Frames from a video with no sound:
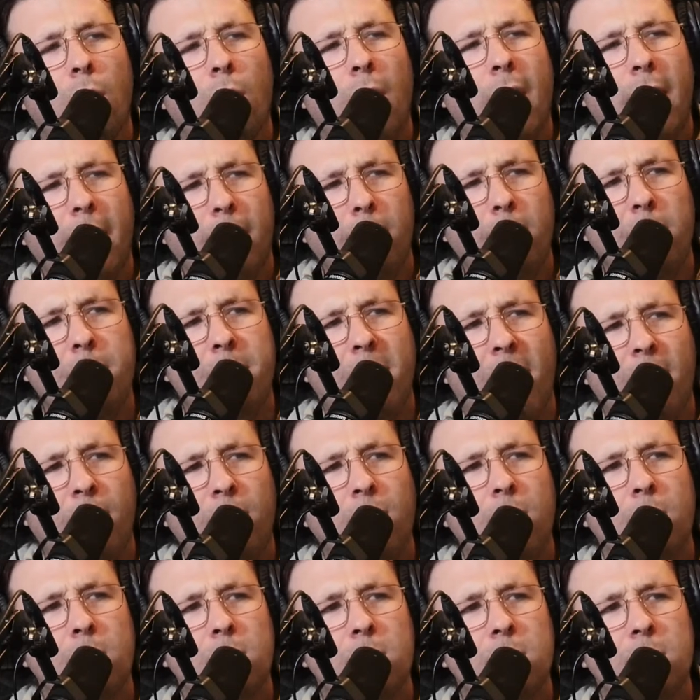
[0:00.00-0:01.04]
Aaron
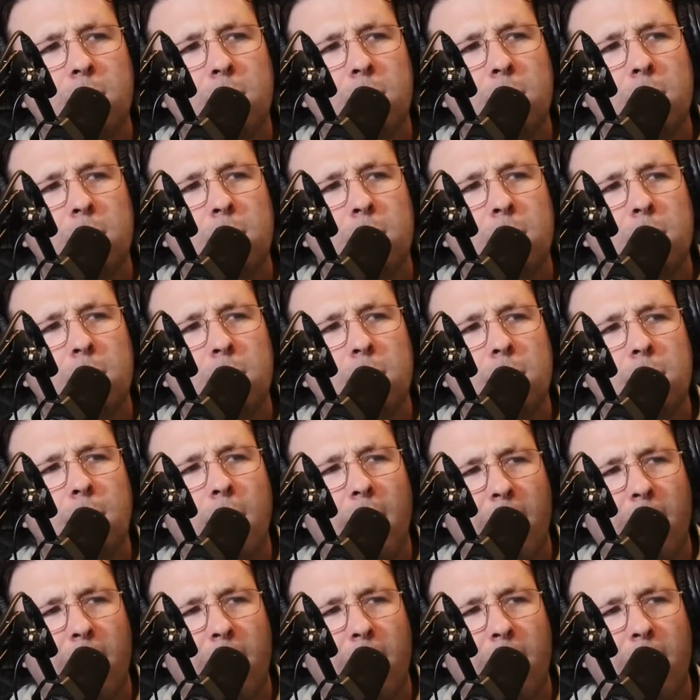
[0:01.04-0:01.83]
Matthews? Mm-hmm.